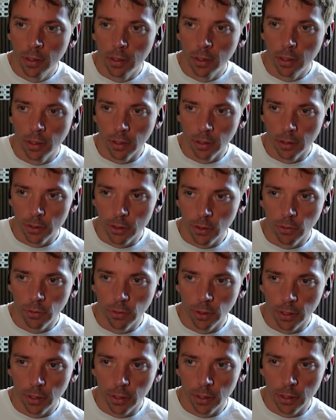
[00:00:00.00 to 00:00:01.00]
let's go
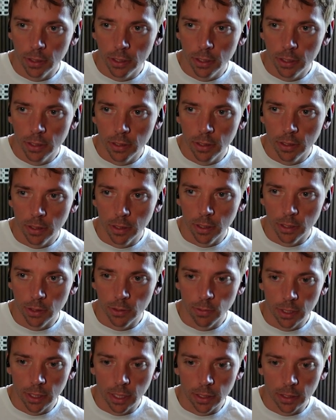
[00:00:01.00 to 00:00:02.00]
look at this. This
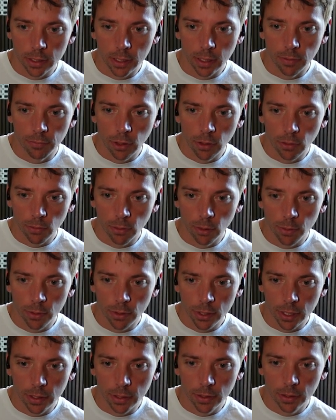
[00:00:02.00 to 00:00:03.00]
was at
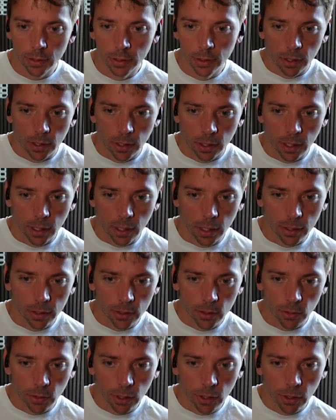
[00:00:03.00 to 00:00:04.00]
73%.
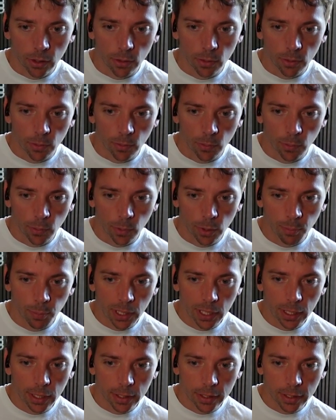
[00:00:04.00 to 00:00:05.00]
So here we
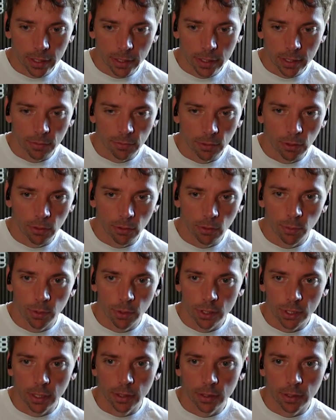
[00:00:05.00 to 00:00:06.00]
peaked at
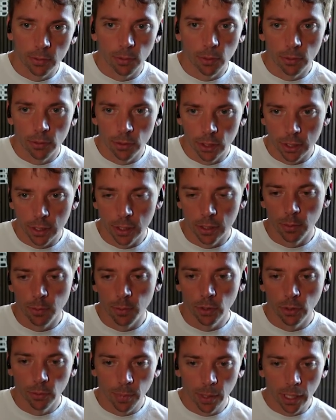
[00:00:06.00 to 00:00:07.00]
73%. We were just in the
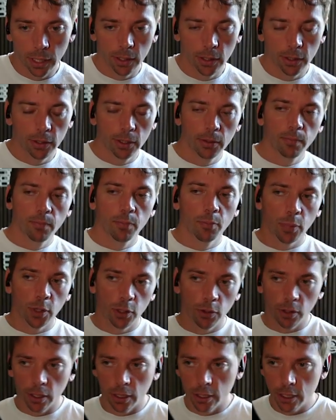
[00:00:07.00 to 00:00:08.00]
build binary, but
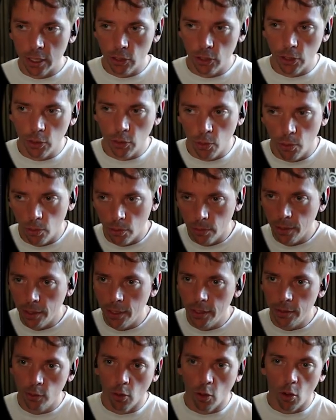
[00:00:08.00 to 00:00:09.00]
you can essentially
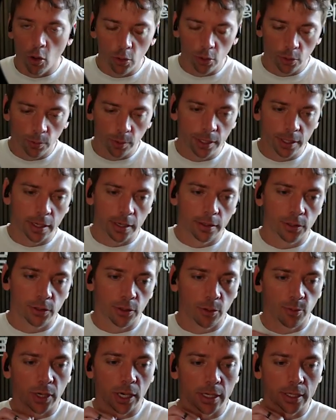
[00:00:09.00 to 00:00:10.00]
correlate all the way down to a
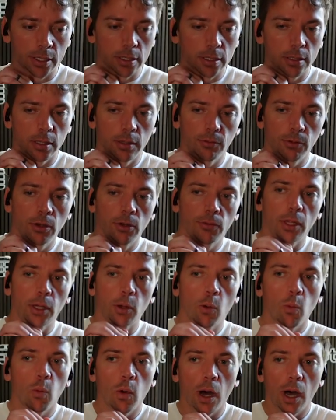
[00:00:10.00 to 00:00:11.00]
process level of
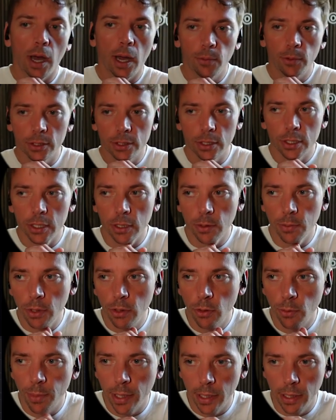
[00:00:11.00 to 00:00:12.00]
why was the
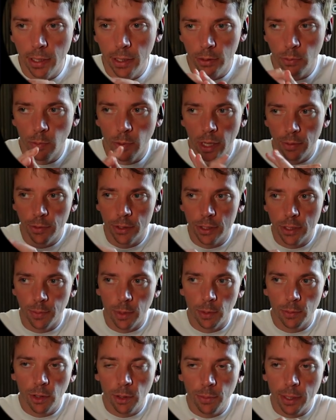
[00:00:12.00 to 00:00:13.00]
CPU pegged? Why was the
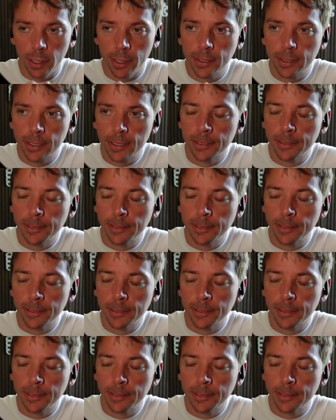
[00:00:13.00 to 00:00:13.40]
memory pegged?